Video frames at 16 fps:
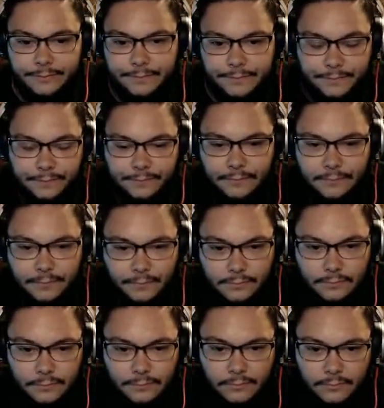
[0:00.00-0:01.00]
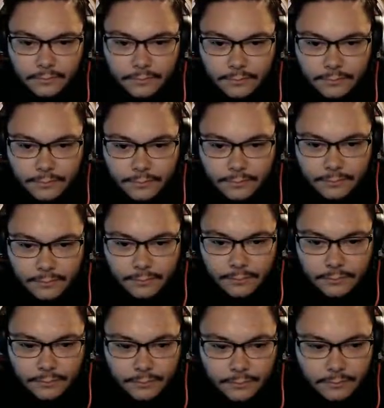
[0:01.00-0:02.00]

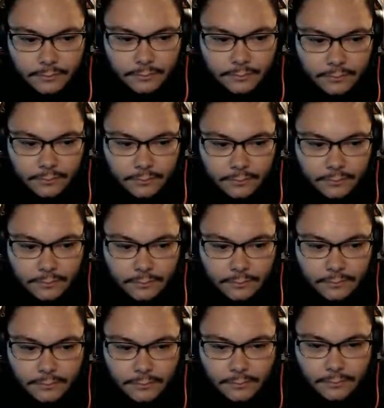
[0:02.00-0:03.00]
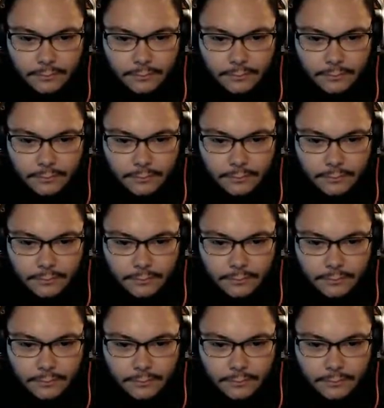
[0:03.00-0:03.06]
[no speech]